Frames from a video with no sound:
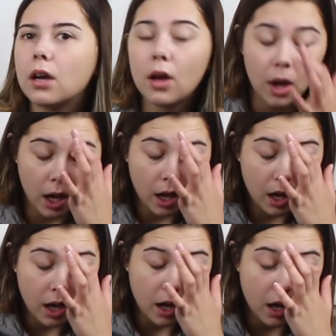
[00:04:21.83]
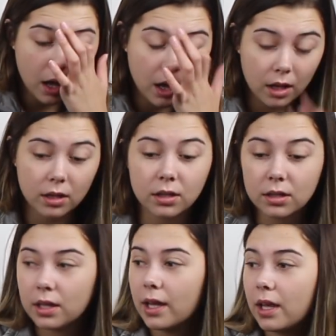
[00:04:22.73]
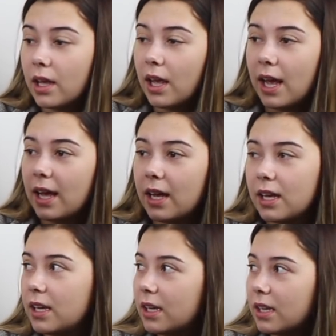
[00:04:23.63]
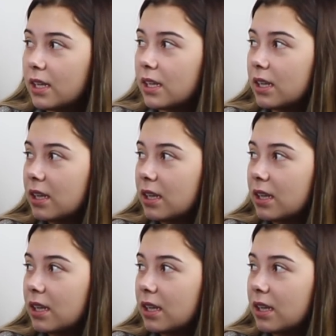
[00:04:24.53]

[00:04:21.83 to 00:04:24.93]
This person isn't speaking.